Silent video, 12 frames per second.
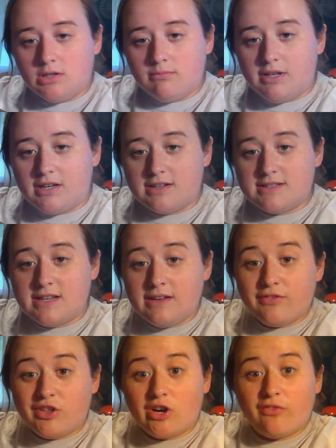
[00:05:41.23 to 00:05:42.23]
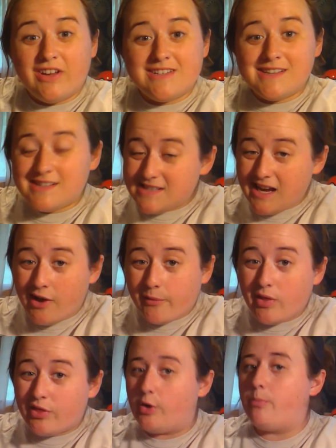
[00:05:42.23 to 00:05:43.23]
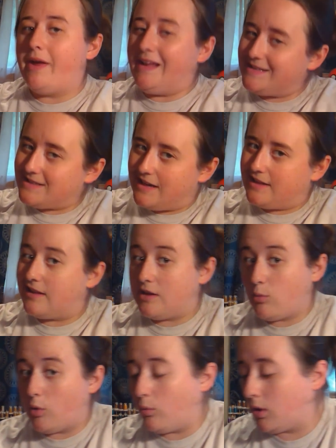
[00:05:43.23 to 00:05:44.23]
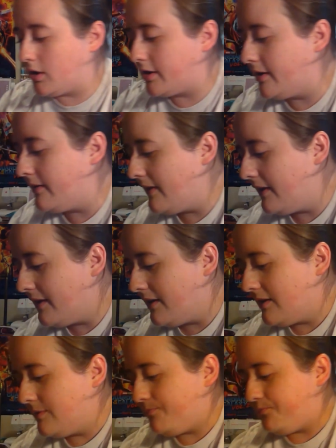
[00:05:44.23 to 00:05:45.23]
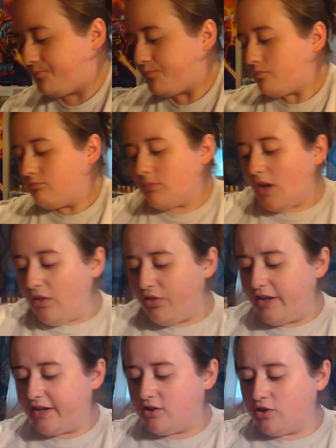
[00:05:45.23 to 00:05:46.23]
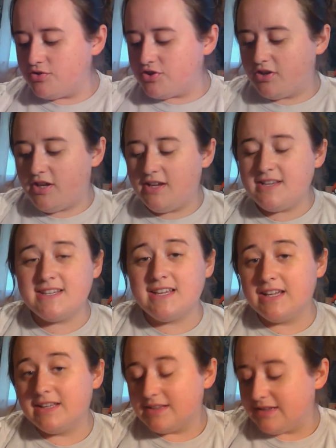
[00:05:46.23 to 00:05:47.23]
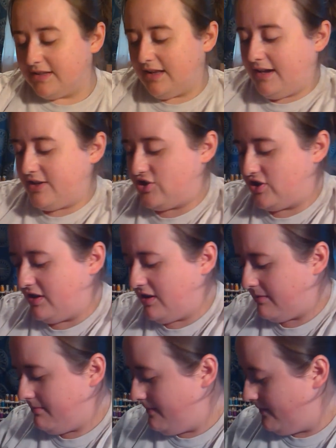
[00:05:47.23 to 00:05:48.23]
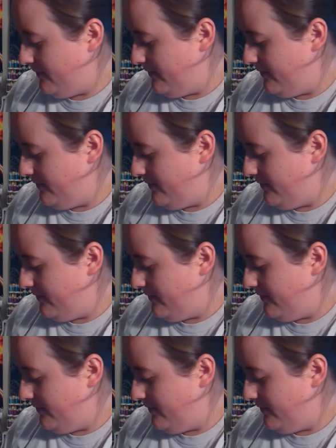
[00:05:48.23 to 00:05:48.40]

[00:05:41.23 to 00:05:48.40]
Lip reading: Because if they're facing down, they'll bend, and then it won't work. Then close your case, latch it up,